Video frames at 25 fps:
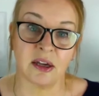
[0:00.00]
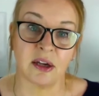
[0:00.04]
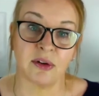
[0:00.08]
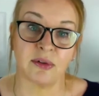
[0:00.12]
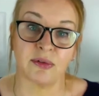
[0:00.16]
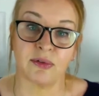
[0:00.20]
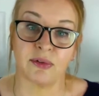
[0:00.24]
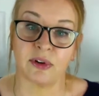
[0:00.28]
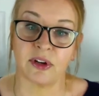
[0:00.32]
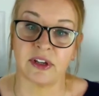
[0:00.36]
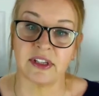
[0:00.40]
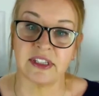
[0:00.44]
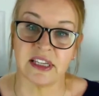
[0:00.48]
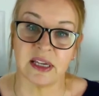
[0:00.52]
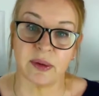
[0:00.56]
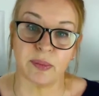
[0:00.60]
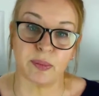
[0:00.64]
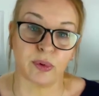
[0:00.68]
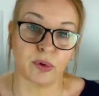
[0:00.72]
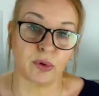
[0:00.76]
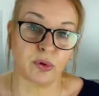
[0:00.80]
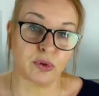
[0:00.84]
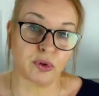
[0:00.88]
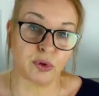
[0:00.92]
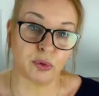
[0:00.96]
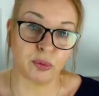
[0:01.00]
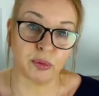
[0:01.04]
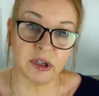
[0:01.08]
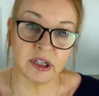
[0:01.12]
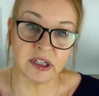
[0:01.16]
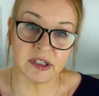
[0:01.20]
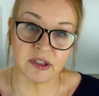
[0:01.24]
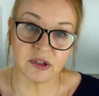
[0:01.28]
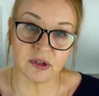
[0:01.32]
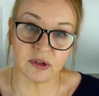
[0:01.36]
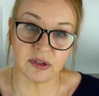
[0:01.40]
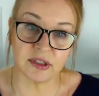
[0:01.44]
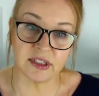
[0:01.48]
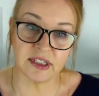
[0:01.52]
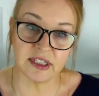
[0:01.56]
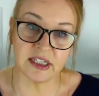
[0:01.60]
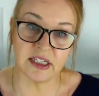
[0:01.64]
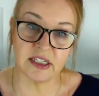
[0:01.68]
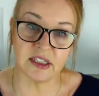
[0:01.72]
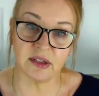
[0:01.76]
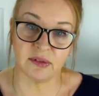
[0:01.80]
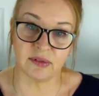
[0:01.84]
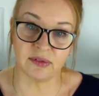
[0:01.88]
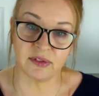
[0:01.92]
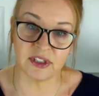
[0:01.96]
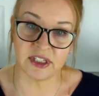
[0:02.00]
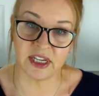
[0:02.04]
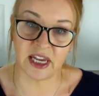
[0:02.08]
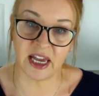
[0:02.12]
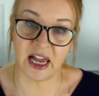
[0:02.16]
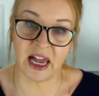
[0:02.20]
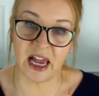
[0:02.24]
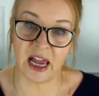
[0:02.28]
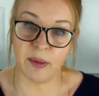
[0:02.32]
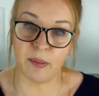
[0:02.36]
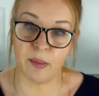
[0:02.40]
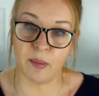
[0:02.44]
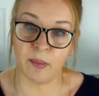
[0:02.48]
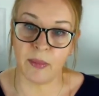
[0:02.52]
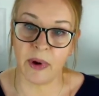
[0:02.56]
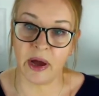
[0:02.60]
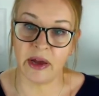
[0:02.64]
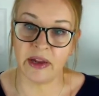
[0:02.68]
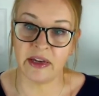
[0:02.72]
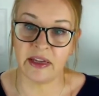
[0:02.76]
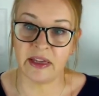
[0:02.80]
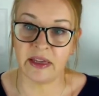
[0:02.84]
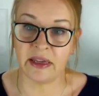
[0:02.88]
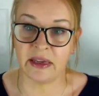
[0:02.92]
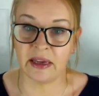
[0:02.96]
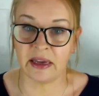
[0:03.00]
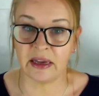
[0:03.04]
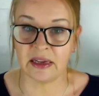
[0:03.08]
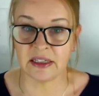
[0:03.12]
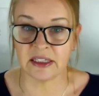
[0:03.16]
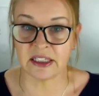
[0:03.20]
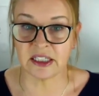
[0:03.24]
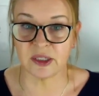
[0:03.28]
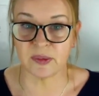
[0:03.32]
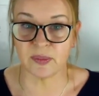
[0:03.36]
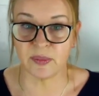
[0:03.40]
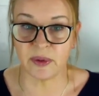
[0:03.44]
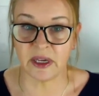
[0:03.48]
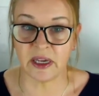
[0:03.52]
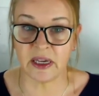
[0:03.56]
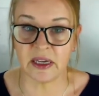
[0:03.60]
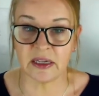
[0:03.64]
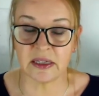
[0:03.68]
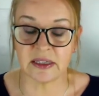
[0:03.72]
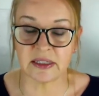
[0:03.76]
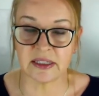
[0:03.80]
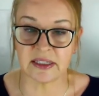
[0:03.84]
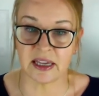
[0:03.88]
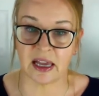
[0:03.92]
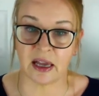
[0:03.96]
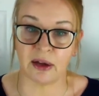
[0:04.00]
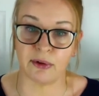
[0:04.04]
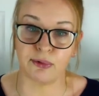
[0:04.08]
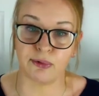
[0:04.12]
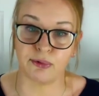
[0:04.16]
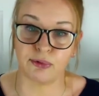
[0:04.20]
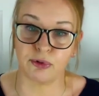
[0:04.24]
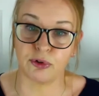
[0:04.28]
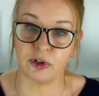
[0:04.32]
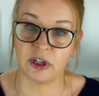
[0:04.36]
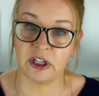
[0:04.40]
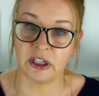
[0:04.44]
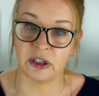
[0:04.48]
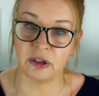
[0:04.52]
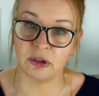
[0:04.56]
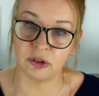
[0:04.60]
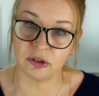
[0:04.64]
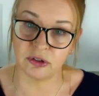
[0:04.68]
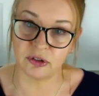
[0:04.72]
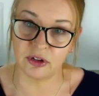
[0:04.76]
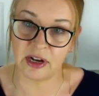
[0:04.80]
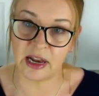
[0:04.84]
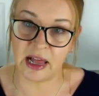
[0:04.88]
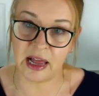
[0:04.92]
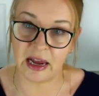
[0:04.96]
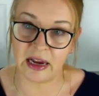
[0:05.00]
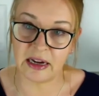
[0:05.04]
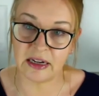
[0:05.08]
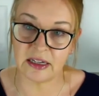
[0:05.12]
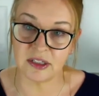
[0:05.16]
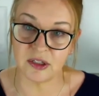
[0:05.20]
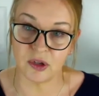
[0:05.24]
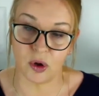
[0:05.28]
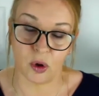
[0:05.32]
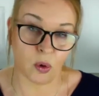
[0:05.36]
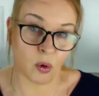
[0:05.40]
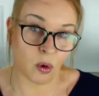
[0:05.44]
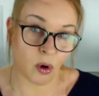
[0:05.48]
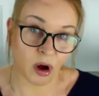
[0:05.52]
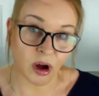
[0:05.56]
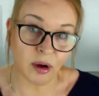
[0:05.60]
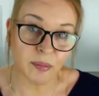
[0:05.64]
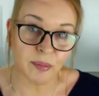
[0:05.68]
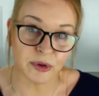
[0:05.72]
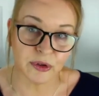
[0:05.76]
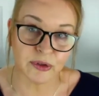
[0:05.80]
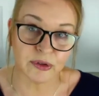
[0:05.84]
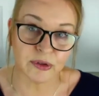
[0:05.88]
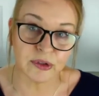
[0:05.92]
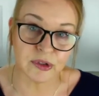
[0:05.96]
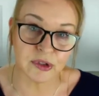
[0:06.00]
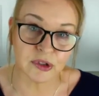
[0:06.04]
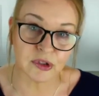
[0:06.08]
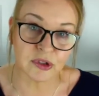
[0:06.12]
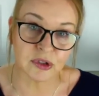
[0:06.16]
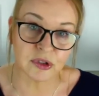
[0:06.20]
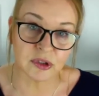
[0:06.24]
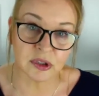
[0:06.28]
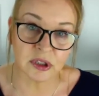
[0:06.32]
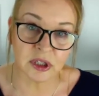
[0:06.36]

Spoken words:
for example, the resources of time, money, and space are fully utilized or almost,